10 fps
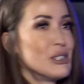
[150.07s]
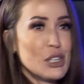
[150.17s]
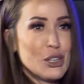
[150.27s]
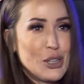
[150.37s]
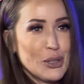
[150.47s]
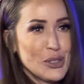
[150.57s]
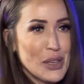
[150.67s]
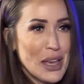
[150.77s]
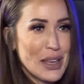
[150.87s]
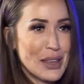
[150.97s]
did you
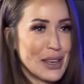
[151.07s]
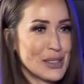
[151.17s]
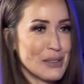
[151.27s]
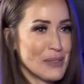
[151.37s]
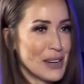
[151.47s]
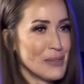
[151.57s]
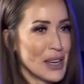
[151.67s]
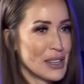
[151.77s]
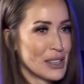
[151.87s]
say this about me?